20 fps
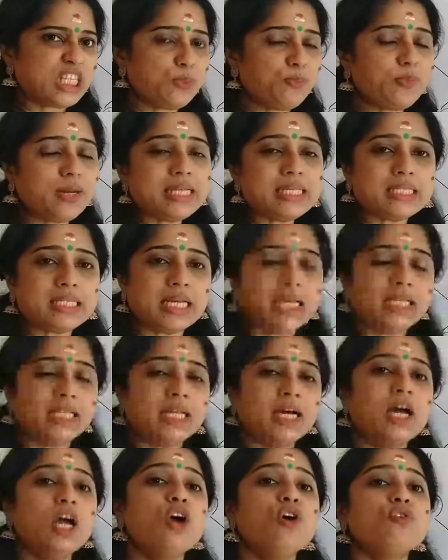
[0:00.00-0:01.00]
expressed
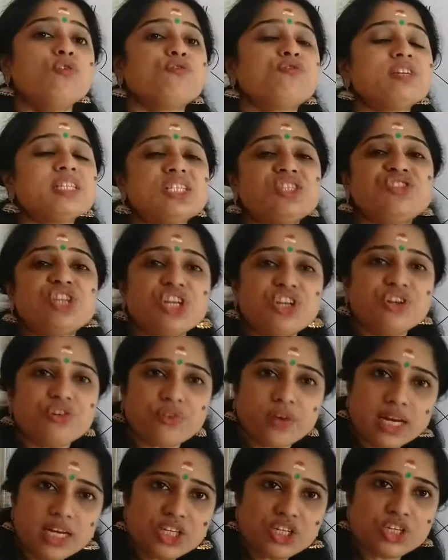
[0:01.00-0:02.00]
in the first
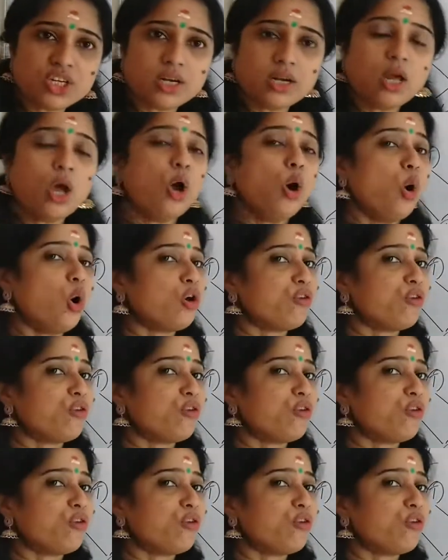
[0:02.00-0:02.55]
generation